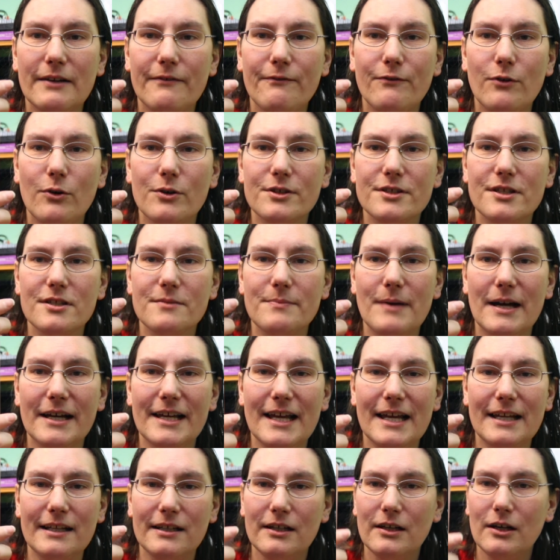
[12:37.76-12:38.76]
it focuses back
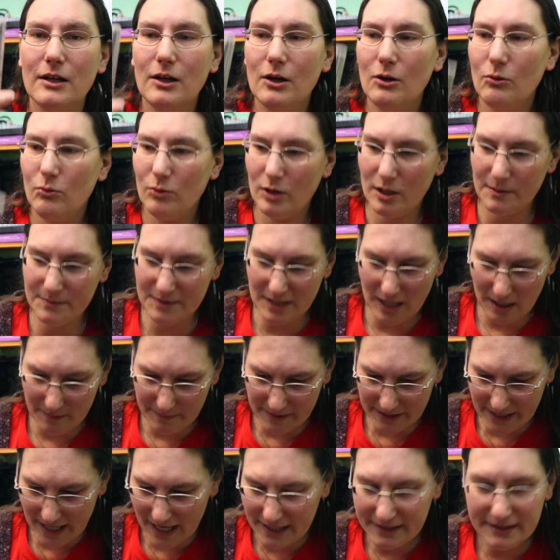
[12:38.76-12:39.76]
in, Worms
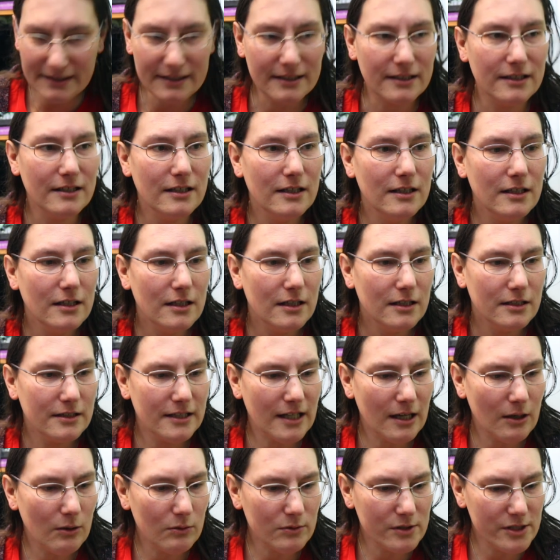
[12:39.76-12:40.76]
Armageddon.
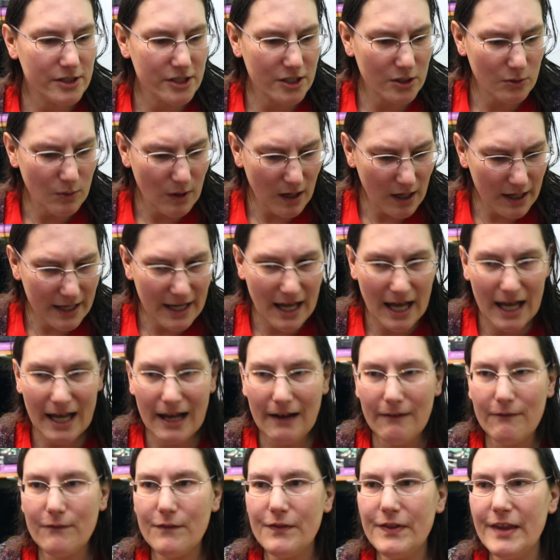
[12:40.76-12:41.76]
Now, do I
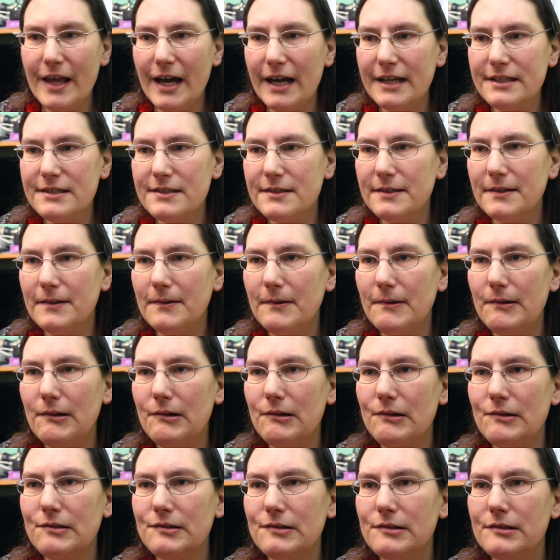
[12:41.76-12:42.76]
have that
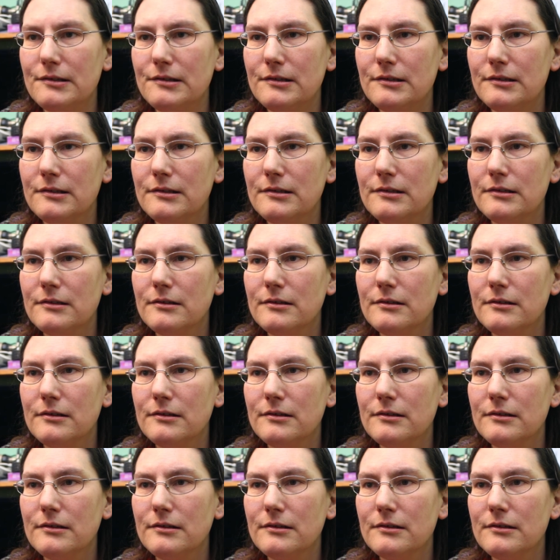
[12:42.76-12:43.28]
on...